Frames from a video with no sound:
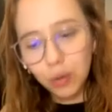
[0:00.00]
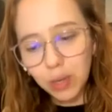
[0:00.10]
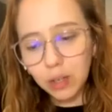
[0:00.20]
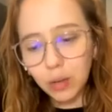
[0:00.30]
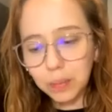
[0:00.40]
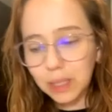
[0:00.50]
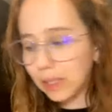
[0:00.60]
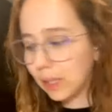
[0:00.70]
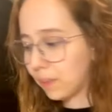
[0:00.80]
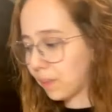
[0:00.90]
to soak it
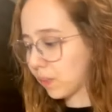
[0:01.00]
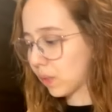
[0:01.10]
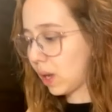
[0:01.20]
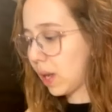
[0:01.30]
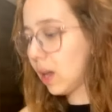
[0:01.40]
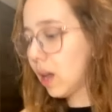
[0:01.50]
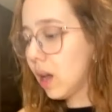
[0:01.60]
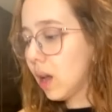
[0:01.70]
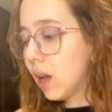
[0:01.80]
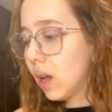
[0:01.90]
completely.
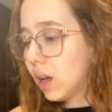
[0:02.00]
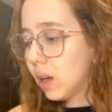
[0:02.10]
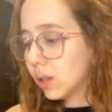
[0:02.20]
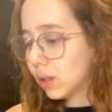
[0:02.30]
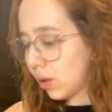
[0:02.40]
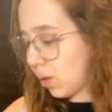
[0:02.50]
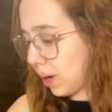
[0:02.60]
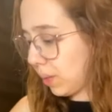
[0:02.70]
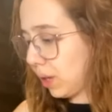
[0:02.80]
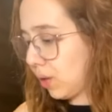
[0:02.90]
Okay.
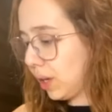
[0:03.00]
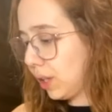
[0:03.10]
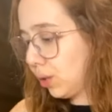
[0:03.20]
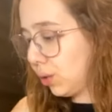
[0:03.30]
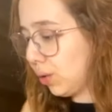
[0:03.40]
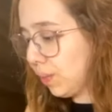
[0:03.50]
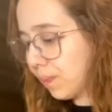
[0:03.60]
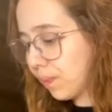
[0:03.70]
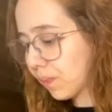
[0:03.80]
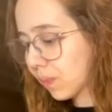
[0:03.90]
So what we're going
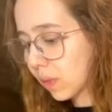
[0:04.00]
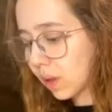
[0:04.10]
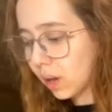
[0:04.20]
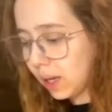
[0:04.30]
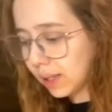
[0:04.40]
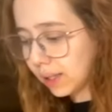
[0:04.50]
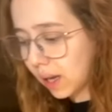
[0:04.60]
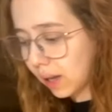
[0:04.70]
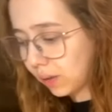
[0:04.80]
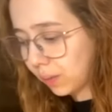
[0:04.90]
to do
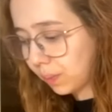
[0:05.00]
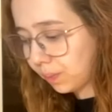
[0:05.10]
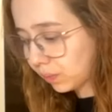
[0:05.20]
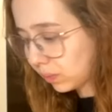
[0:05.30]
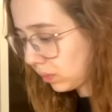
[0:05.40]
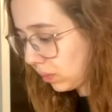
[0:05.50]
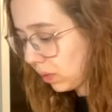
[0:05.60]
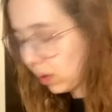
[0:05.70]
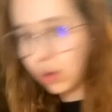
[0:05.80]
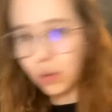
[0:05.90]
is that
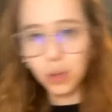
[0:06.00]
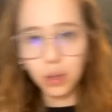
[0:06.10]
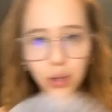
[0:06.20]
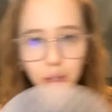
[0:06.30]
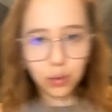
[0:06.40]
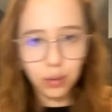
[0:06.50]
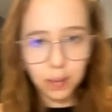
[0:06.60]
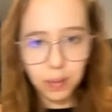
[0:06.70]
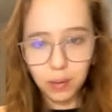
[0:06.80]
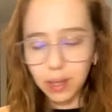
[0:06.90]

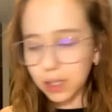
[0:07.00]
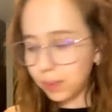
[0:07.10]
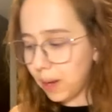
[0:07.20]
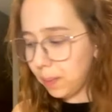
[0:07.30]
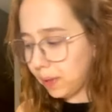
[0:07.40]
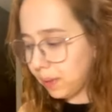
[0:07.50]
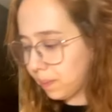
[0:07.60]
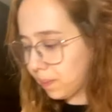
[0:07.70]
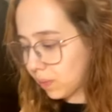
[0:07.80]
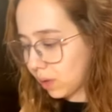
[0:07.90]
we're going to grab the
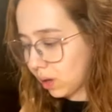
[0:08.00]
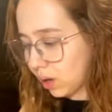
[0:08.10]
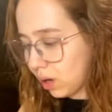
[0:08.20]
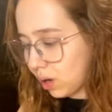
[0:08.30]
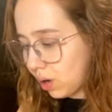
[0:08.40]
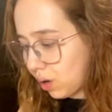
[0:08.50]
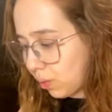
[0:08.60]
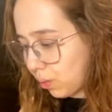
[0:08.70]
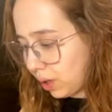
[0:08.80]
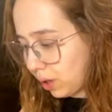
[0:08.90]
rice paper.
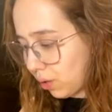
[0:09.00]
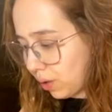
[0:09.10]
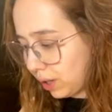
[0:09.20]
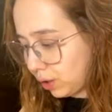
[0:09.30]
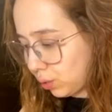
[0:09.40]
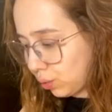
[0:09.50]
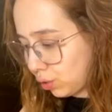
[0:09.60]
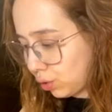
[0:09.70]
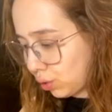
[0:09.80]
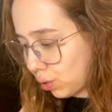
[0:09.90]

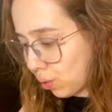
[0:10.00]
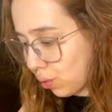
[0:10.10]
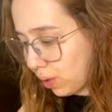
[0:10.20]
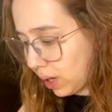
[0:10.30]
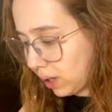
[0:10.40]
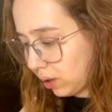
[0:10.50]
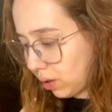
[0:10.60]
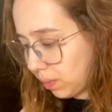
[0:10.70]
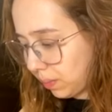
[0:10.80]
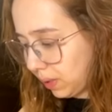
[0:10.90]
We're going to
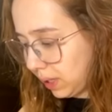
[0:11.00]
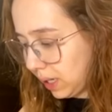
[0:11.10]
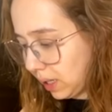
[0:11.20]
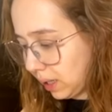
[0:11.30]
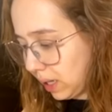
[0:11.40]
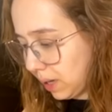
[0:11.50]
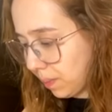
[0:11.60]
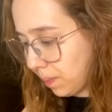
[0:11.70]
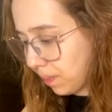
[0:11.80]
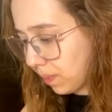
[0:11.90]
soak it
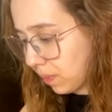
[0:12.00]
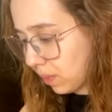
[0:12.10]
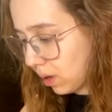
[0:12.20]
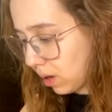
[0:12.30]
completely.